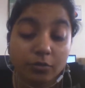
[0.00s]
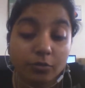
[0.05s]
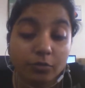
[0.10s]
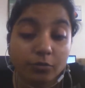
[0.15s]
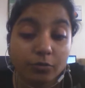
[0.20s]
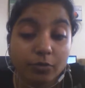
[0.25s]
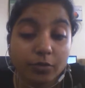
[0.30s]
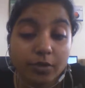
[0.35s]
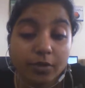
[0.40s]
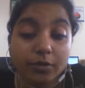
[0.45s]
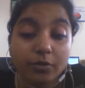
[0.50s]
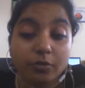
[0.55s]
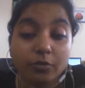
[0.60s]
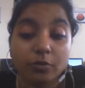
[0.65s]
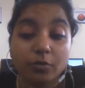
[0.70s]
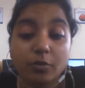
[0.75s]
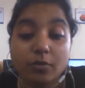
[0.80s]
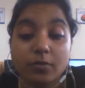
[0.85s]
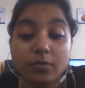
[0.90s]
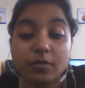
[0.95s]
red
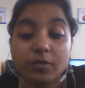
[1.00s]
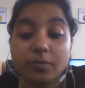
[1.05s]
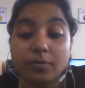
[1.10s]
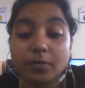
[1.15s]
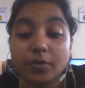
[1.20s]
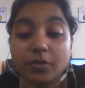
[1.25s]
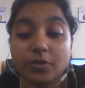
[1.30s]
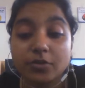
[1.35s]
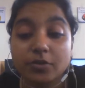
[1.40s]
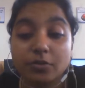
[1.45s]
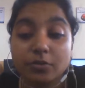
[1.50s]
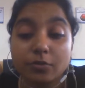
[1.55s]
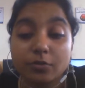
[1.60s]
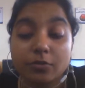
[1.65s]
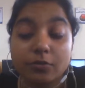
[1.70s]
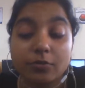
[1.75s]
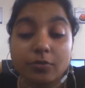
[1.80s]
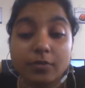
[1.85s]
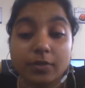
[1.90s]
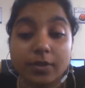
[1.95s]
dots, suppression of
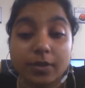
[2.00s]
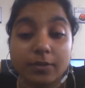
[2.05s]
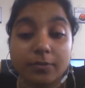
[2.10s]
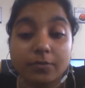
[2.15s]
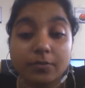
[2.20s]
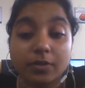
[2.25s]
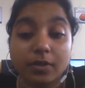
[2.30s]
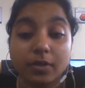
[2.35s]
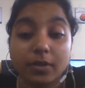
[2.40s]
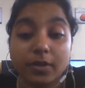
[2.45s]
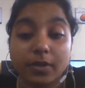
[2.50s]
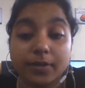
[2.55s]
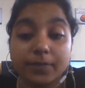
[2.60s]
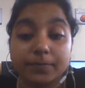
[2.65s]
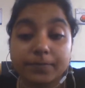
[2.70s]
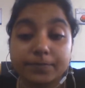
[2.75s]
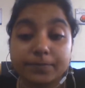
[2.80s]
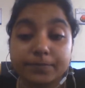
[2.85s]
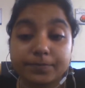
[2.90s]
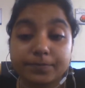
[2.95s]
left eye.
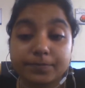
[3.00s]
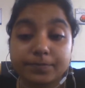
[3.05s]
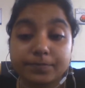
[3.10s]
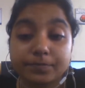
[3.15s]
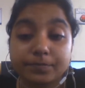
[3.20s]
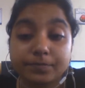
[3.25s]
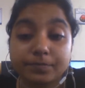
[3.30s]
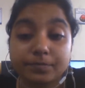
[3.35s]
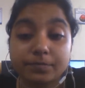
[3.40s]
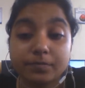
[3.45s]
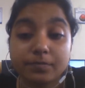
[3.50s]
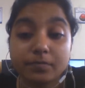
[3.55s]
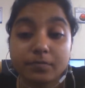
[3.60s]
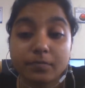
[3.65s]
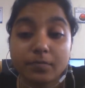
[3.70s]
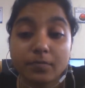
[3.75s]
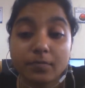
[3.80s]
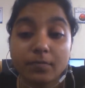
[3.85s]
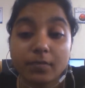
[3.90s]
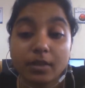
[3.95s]

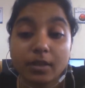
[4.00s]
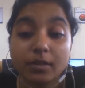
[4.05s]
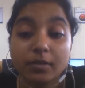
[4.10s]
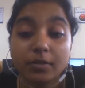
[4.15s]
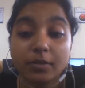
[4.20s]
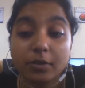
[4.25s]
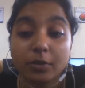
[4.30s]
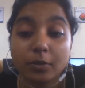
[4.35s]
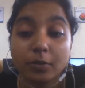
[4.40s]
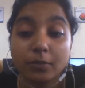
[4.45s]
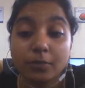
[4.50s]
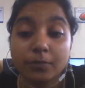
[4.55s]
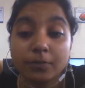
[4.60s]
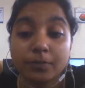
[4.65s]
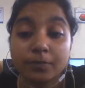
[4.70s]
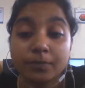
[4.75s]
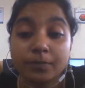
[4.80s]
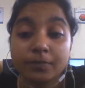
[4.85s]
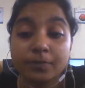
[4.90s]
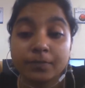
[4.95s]
Now,
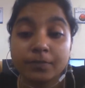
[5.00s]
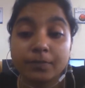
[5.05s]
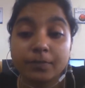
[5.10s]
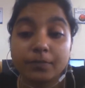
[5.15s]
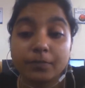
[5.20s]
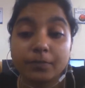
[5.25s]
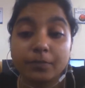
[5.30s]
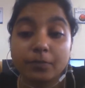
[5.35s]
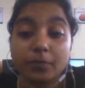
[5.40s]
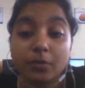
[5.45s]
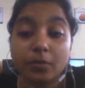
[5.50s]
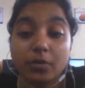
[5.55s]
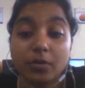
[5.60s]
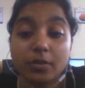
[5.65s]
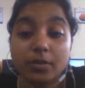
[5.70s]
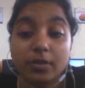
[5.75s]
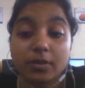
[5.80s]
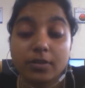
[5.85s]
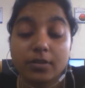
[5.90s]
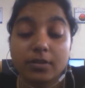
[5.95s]
what
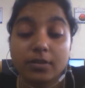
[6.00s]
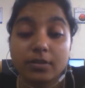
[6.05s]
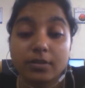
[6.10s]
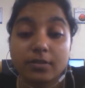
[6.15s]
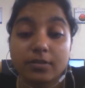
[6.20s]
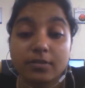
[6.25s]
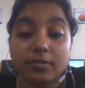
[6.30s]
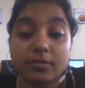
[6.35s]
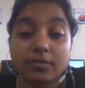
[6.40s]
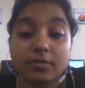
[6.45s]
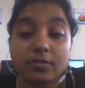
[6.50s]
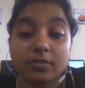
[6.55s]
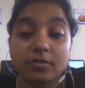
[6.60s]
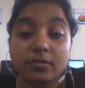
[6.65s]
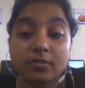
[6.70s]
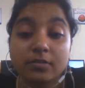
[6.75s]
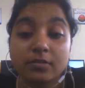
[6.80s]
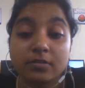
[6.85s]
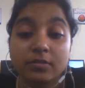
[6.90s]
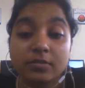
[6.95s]
is
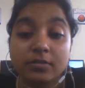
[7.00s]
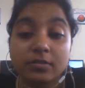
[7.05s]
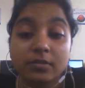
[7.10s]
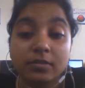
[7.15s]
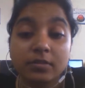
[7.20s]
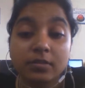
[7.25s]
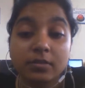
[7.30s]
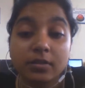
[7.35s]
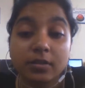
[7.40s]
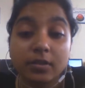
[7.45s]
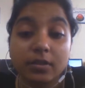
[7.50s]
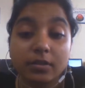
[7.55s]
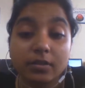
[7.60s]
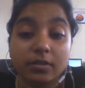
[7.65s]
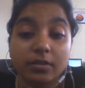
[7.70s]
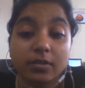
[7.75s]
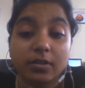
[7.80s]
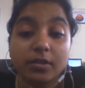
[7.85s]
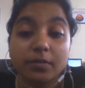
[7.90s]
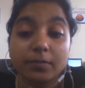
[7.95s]

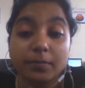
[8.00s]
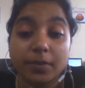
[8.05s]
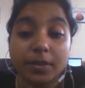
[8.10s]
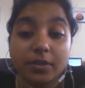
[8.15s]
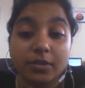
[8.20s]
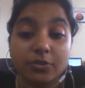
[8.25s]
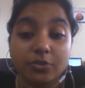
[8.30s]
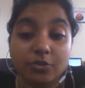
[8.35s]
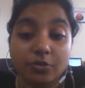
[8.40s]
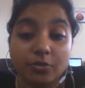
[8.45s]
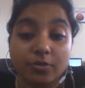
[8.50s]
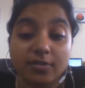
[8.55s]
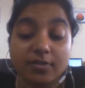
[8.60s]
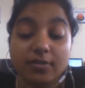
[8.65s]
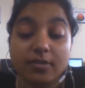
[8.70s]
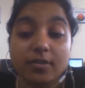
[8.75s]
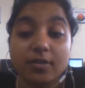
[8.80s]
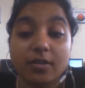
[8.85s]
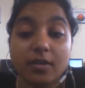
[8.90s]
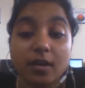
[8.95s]
hearing Beljowski
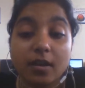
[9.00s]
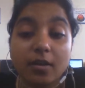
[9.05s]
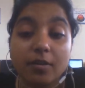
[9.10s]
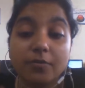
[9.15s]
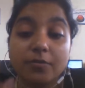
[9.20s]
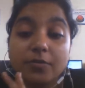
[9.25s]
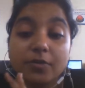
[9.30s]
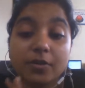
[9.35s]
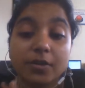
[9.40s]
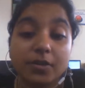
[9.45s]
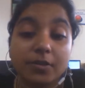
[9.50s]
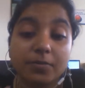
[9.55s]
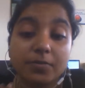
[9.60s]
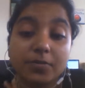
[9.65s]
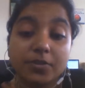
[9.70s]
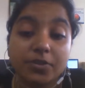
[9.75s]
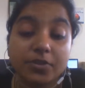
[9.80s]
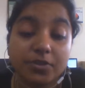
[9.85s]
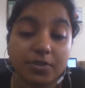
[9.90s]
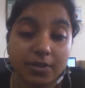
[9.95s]
after image
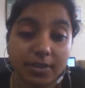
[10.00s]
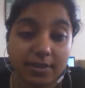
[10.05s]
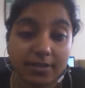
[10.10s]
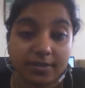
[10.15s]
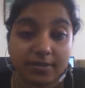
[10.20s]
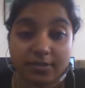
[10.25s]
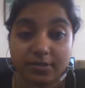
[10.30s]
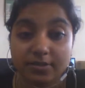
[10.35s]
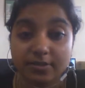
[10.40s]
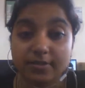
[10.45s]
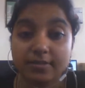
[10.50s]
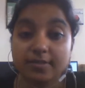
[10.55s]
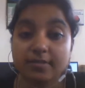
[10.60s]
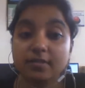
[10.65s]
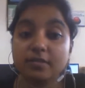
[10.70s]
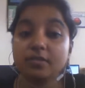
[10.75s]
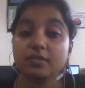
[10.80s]
test? Listen it